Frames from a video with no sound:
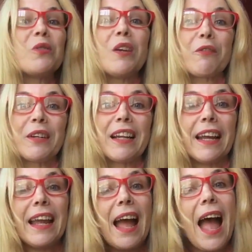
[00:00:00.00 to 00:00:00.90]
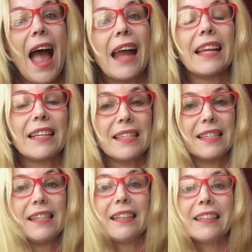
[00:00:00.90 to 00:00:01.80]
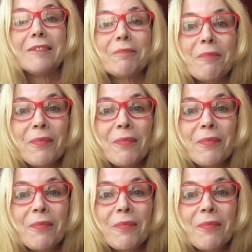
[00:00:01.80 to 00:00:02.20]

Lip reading: differently, and consider